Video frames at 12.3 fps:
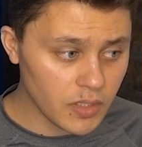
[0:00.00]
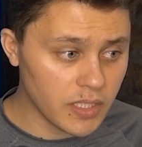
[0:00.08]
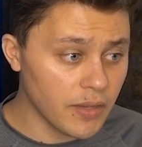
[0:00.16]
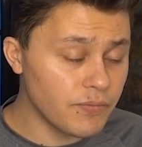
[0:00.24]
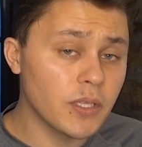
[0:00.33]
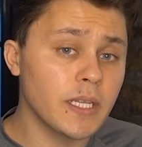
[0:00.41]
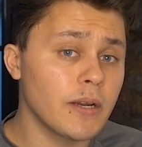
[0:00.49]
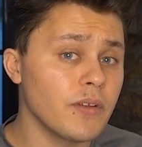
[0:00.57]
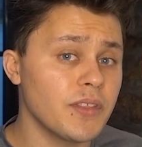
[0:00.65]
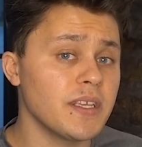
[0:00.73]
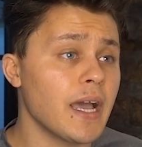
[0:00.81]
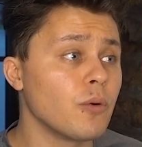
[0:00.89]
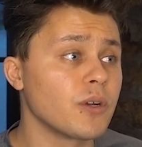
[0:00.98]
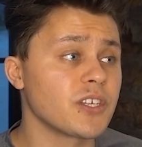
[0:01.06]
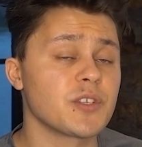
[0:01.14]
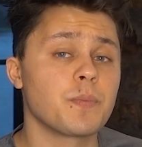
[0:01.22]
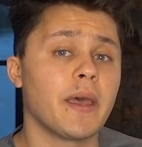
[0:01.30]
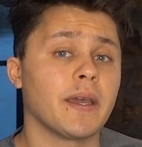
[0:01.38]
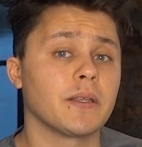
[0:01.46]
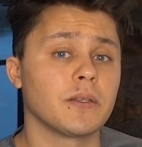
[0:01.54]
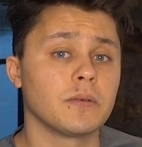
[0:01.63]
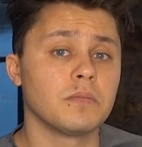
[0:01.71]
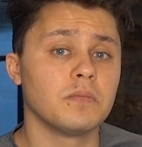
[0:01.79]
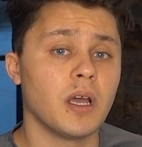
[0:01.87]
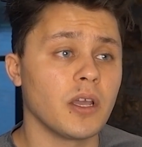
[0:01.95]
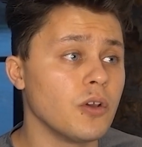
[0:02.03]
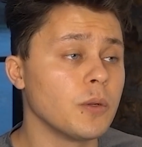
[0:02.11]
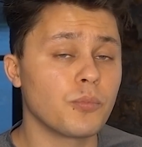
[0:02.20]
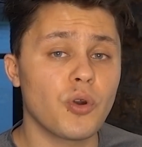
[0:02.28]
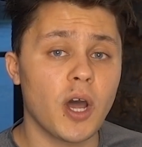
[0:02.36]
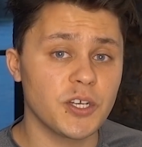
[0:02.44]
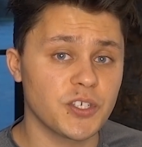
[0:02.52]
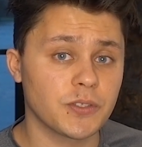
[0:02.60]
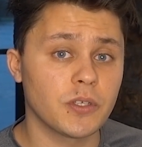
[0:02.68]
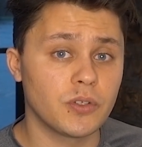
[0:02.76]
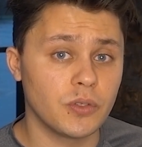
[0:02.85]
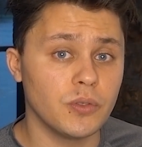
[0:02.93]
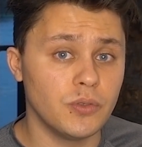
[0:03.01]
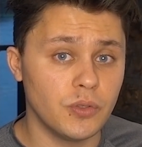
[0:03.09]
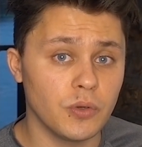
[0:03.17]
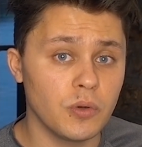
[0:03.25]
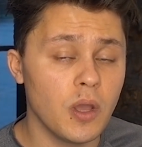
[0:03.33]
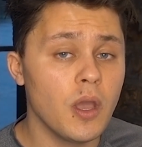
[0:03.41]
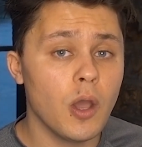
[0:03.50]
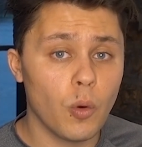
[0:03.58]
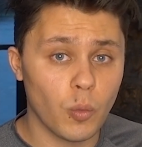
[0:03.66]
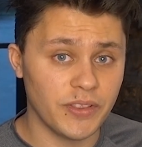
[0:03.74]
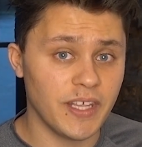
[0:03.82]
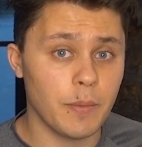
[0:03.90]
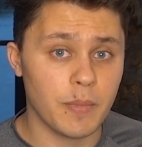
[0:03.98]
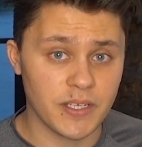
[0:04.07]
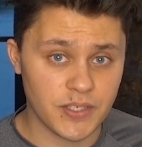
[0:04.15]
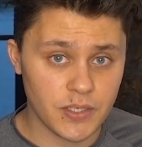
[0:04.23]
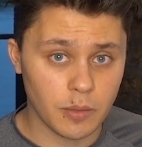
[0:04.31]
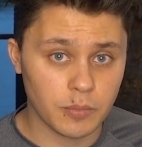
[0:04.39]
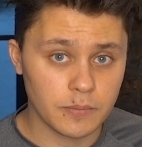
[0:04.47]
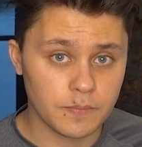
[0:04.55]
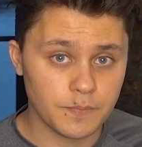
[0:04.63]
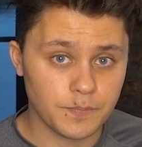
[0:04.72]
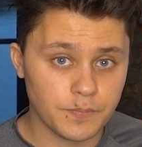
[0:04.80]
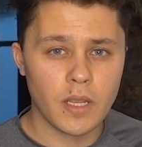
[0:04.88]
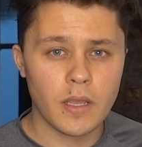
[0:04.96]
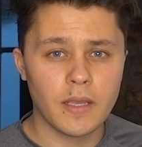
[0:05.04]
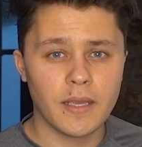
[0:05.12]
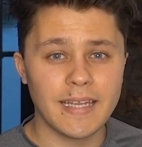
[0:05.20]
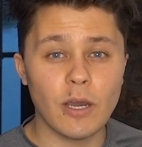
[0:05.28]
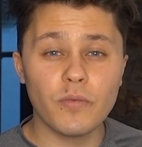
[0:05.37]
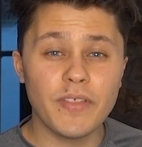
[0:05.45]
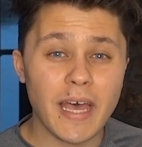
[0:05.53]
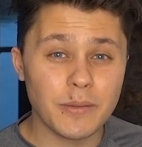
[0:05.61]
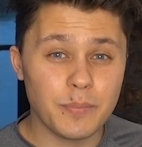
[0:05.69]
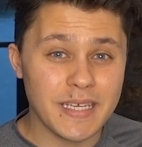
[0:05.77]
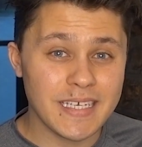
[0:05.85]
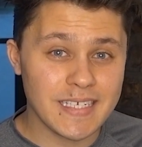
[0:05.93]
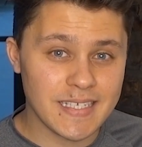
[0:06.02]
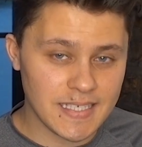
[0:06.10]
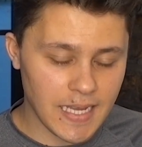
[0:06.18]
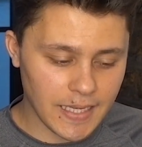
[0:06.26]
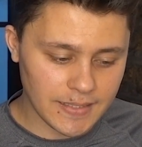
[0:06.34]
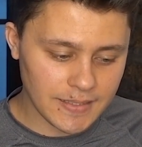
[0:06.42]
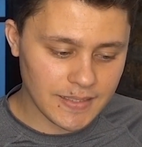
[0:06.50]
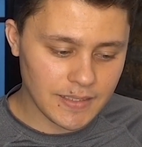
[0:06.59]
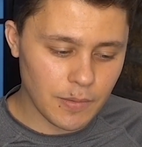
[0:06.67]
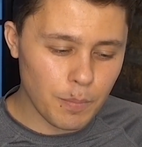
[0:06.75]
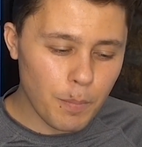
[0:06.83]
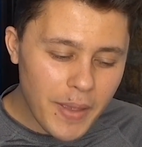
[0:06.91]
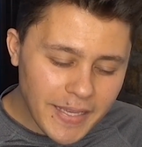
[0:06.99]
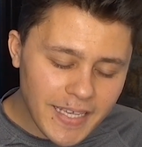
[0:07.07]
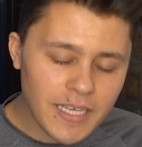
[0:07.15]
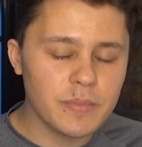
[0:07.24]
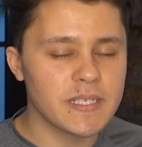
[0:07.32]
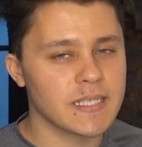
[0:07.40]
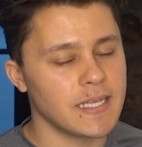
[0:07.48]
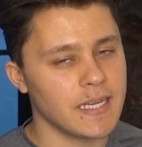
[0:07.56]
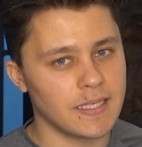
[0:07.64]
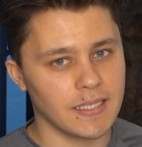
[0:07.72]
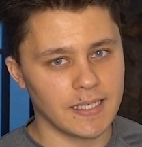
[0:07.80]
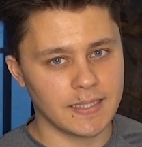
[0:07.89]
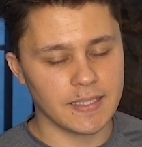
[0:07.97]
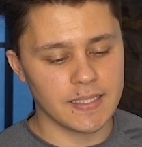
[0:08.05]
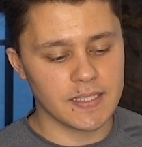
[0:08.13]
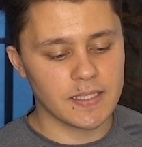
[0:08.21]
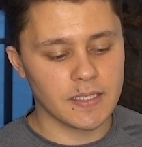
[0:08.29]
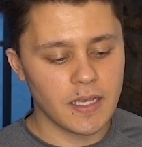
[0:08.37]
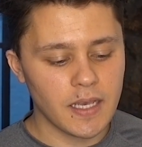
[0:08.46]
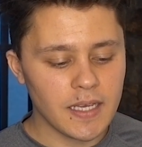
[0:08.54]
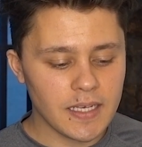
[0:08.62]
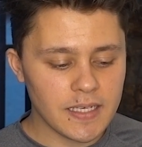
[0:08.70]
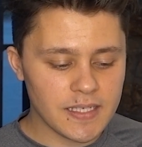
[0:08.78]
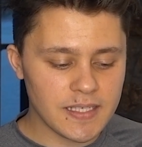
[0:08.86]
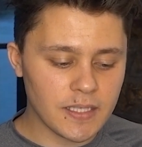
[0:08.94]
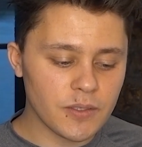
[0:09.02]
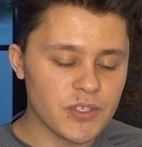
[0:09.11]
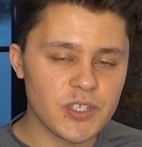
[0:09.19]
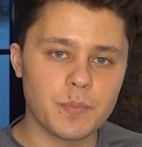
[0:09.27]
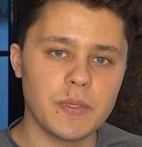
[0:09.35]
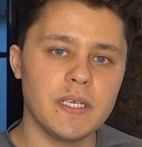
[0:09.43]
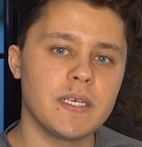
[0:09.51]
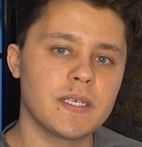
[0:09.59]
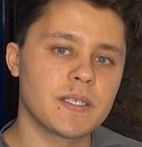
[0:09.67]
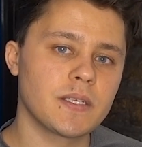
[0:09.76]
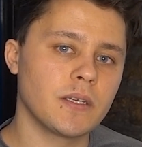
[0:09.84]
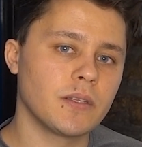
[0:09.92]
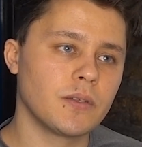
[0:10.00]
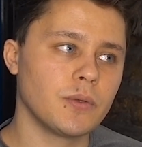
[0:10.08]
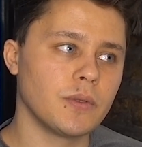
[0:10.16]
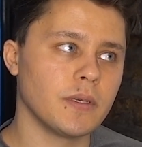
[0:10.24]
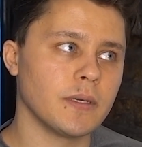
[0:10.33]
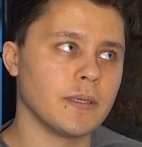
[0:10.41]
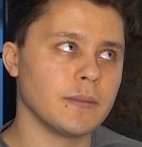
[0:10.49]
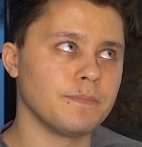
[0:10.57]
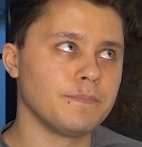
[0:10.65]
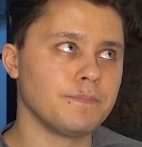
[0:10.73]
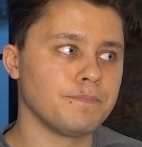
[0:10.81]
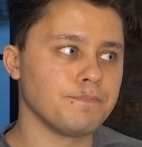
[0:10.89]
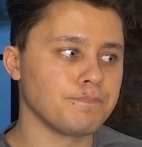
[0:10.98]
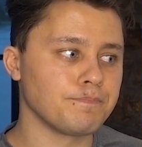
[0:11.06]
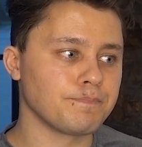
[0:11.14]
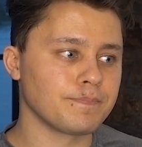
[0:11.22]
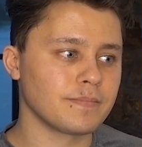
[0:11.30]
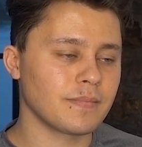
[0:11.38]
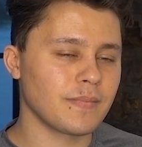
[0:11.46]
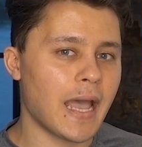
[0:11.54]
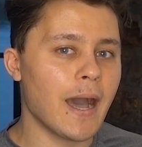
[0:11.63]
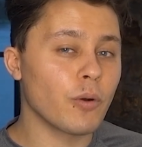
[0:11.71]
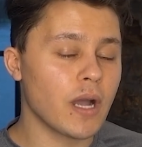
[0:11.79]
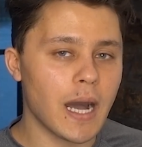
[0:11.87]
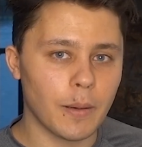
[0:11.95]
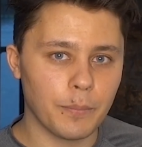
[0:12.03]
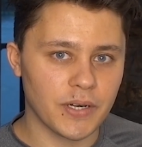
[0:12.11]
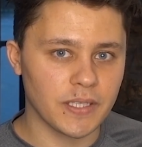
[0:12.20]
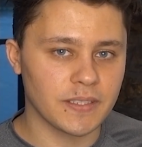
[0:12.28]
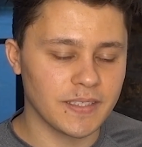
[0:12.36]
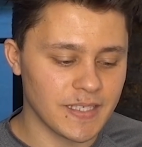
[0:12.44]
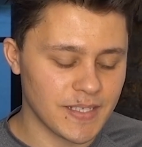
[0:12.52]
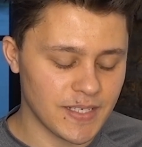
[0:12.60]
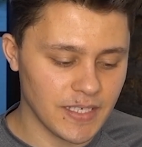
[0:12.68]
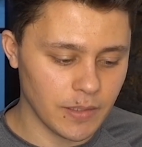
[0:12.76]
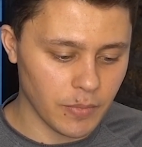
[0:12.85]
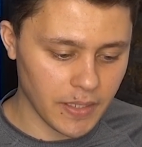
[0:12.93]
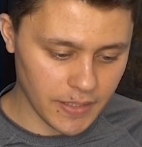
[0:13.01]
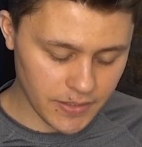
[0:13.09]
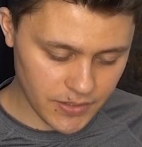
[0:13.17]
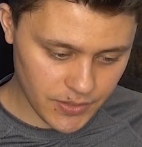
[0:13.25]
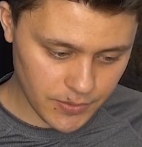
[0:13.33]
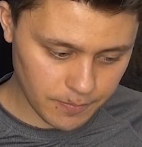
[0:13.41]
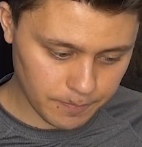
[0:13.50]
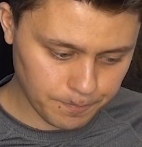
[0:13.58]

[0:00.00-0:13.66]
They've done everything I would expect a good project to do when they mess up. Now, with that being said, making a mistake like this still speaks to the how competent the team is.